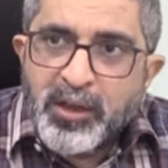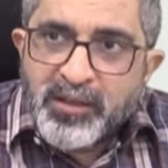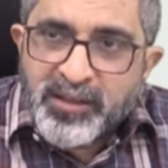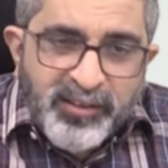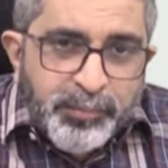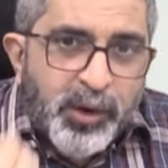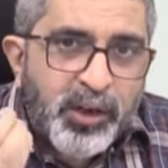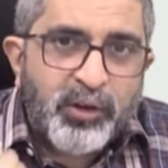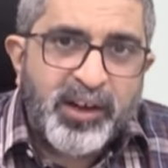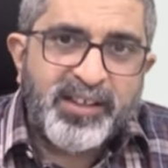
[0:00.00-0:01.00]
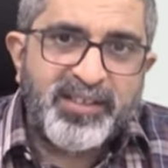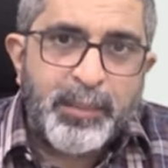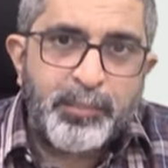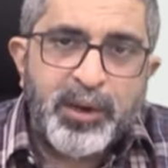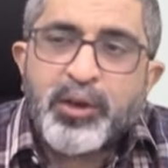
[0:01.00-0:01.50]
this particular
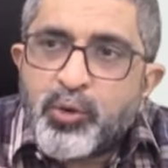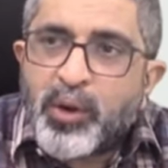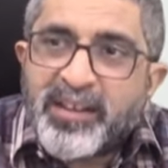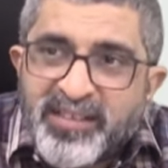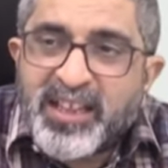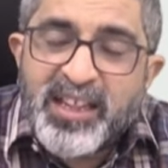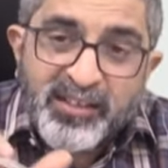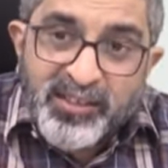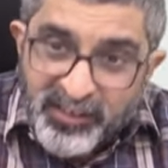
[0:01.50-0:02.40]
example, you can say that